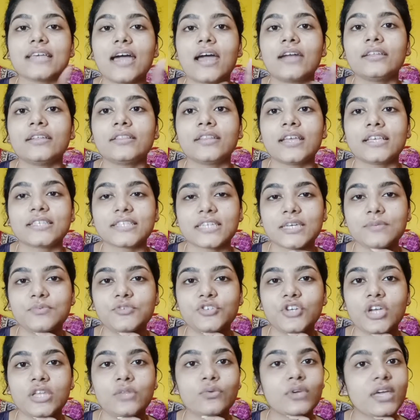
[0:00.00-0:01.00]
are in the
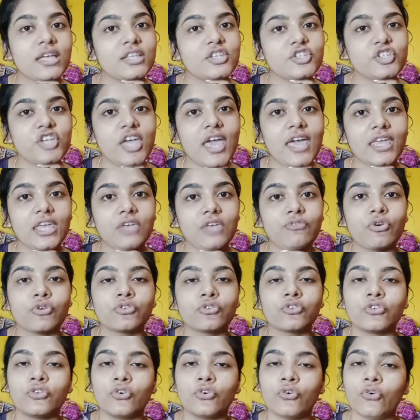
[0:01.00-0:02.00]
description, you can check if you
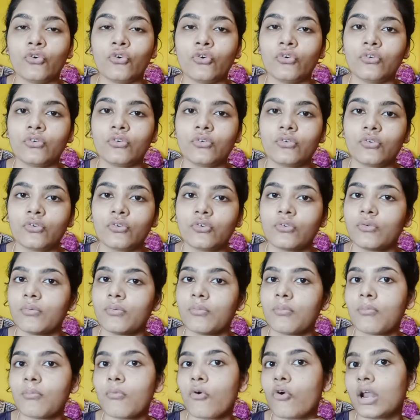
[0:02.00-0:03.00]
want to know
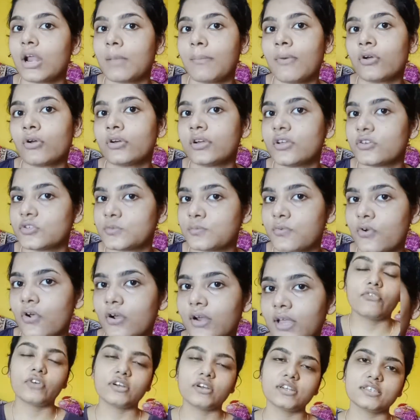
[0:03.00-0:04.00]
more about those
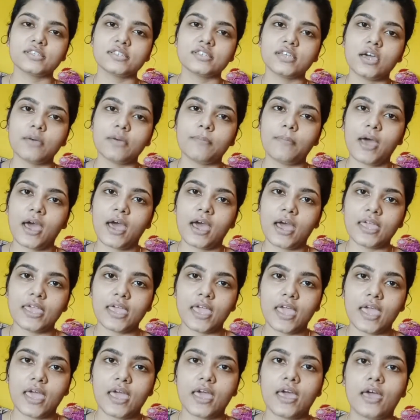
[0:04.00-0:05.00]
products. First up, I
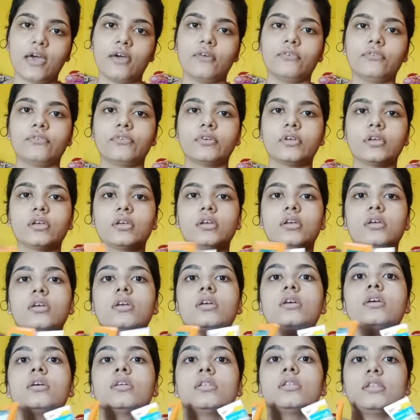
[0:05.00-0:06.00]
have
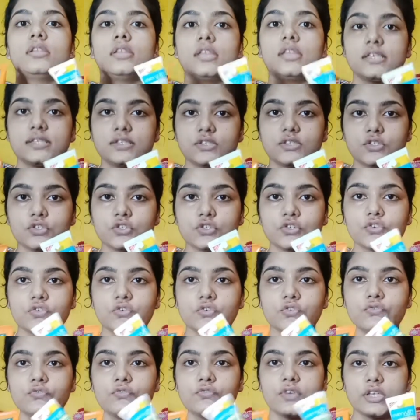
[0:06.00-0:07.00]
these
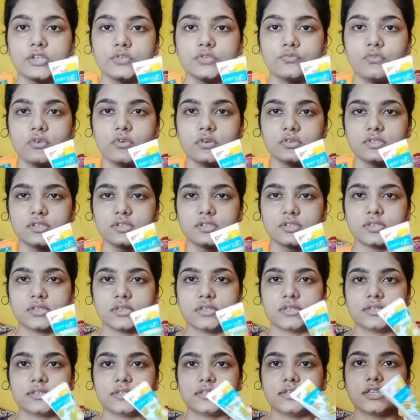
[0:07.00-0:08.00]
two face
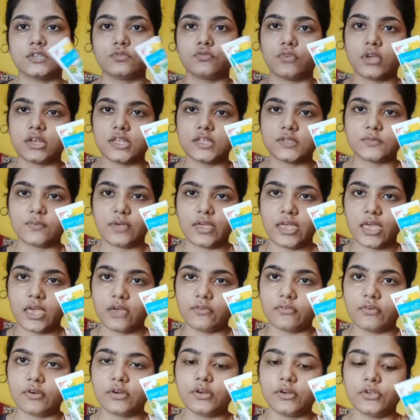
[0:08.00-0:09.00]
washes. This one is by
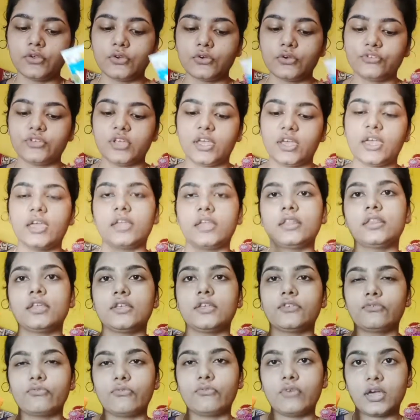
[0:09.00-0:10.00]
Everyuth and
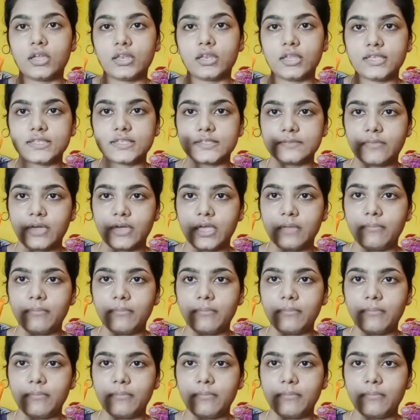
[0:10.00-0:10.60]
this one is by